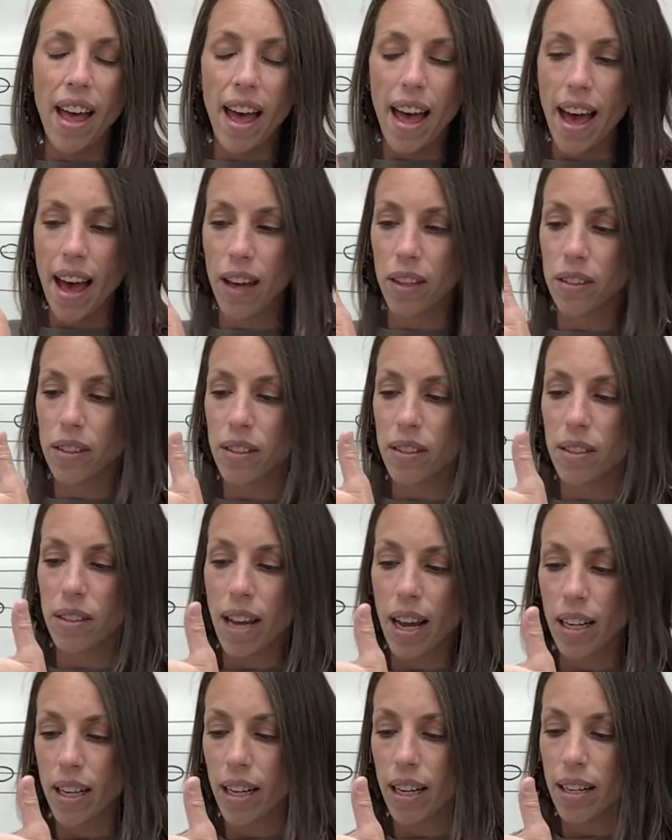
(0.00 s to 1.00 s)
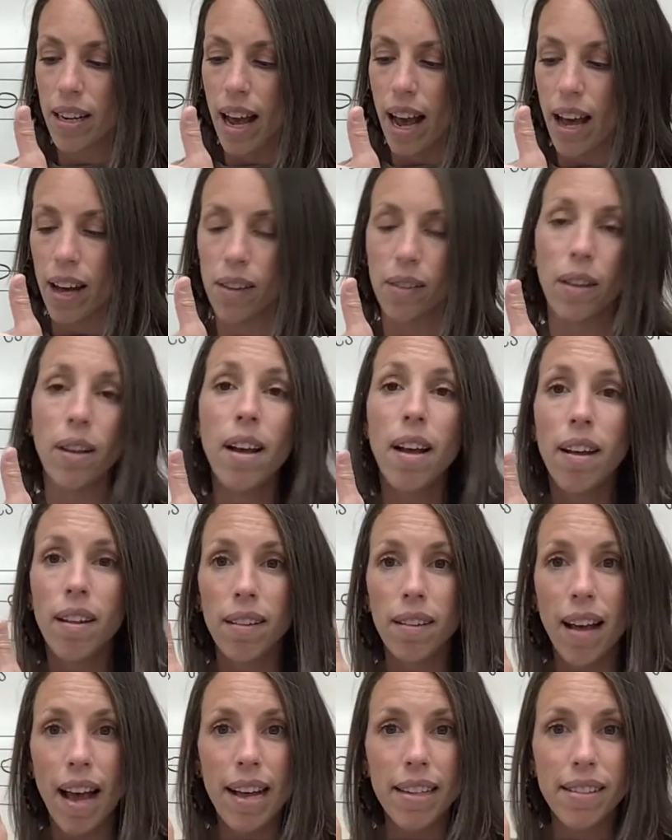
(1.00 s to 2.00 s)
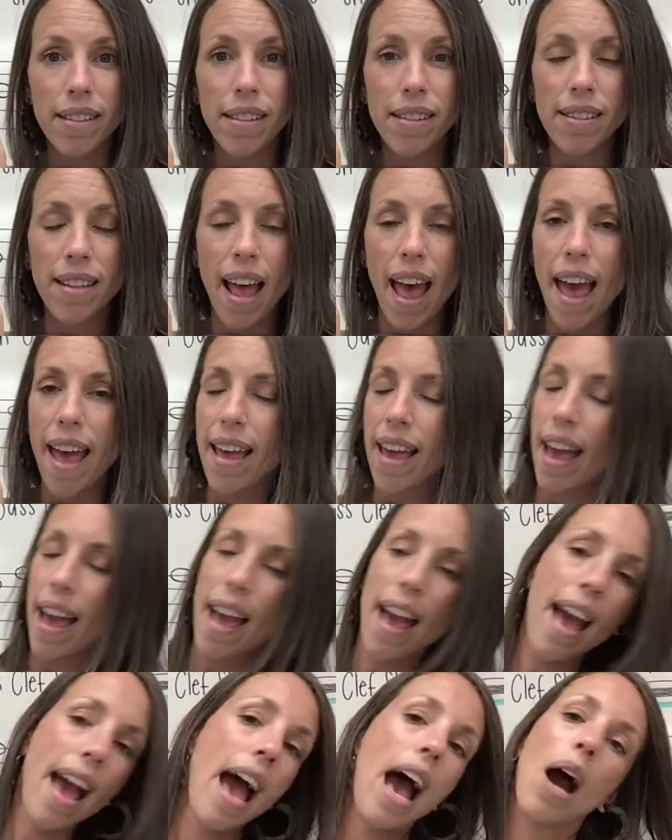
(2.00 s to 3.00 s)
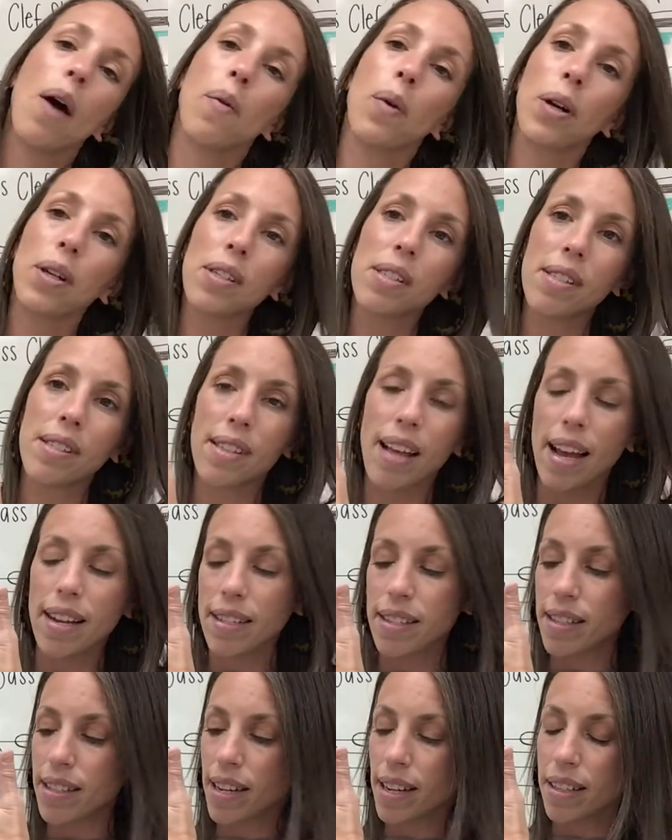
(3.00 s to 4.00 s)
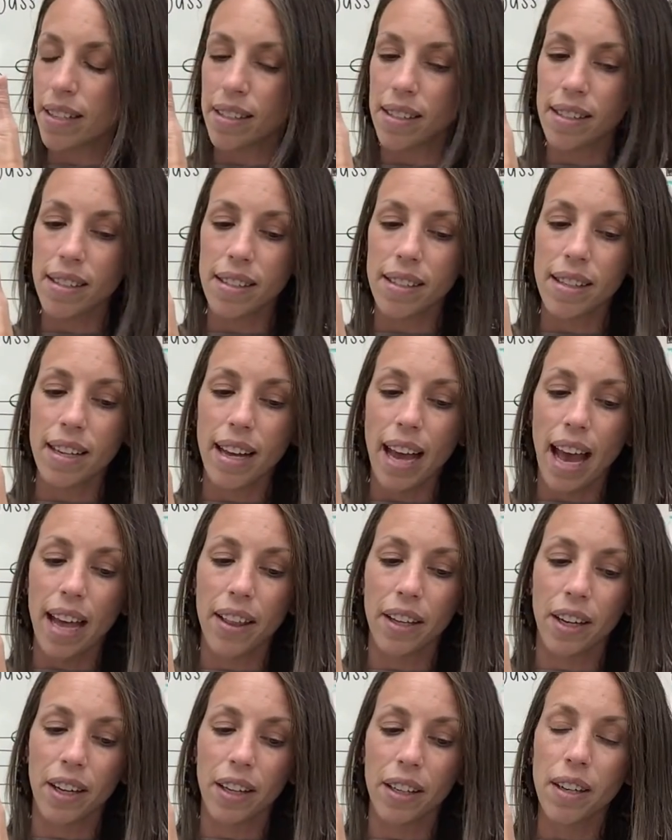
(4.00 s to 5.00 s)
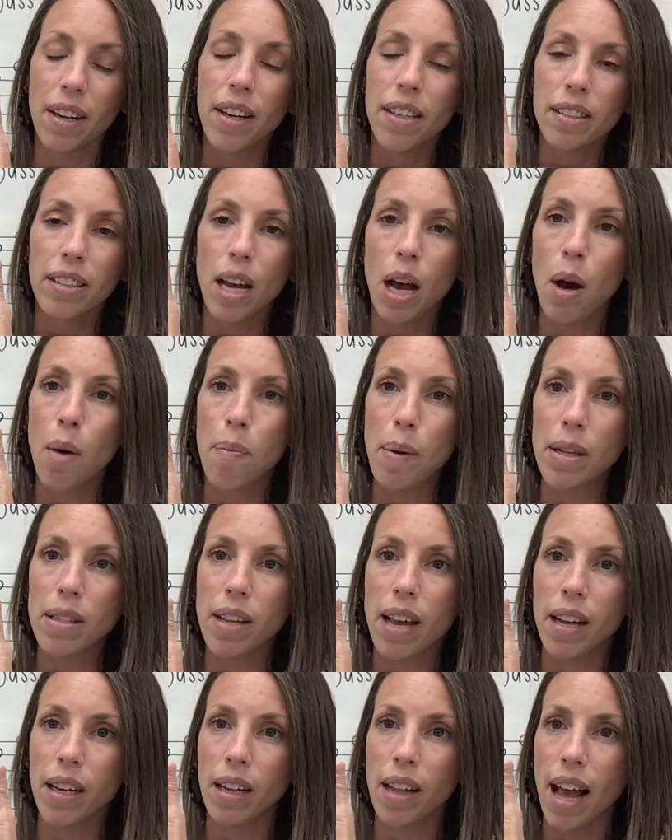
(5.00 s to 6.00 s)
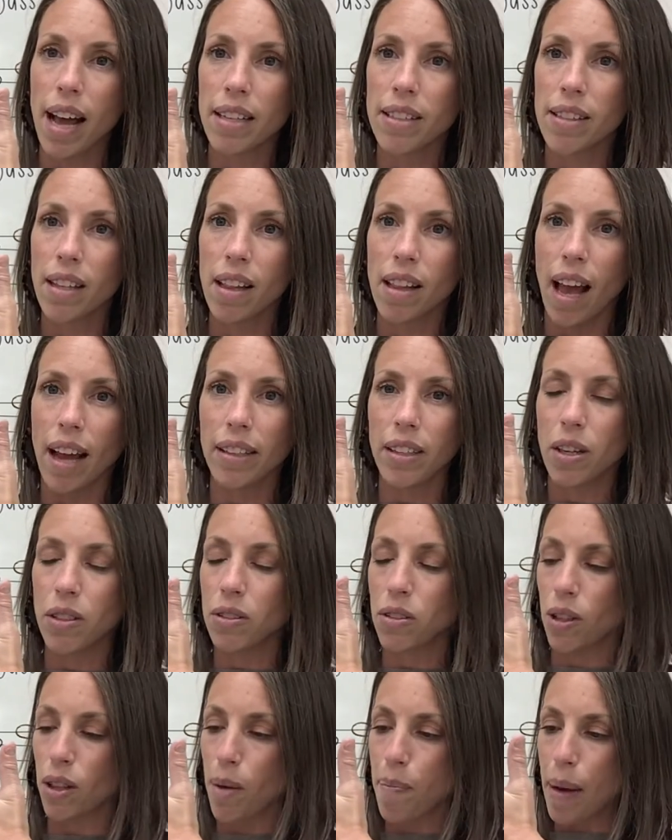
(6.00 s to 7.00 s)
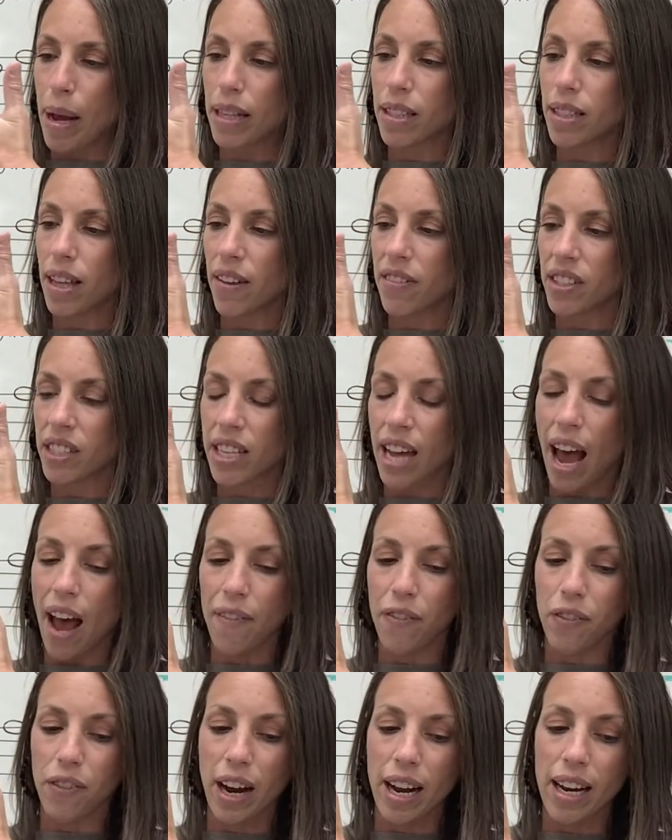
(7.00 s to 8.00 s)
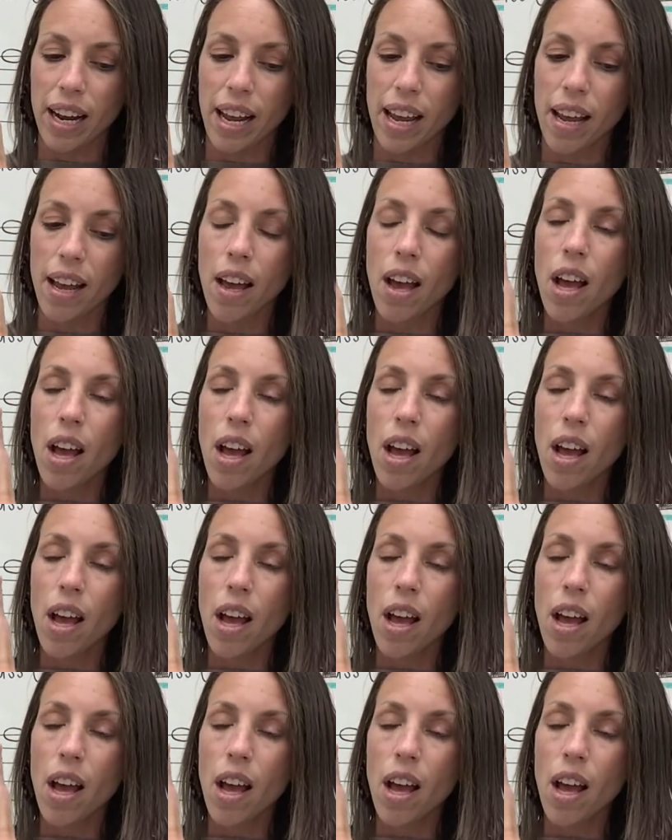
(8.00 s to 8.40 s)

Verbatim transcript: Outstanding. Now, let's say our sentence together to help us analyze the line notes on the bass clef staff. Ready?